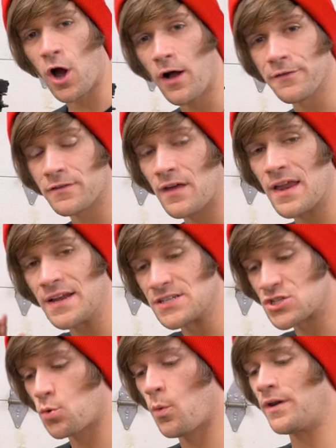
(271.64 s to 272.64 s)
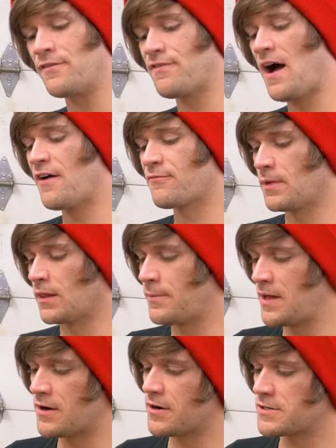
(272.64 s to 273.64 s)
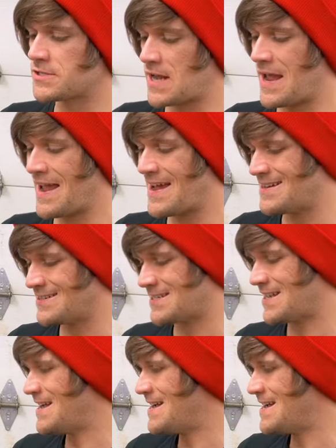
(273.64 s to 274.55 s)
offset is 25mm, and